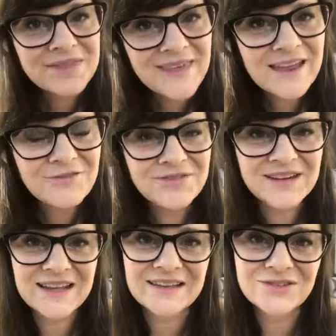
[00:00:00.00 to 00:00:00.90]

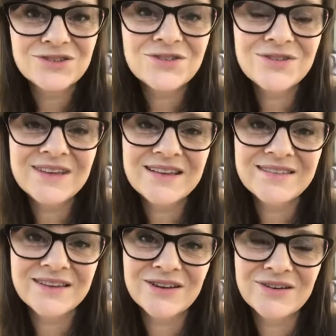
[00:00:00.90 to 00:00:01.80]
Thankfully, 2
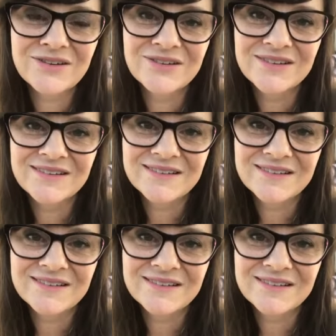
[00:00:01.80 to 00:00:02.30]
years ago,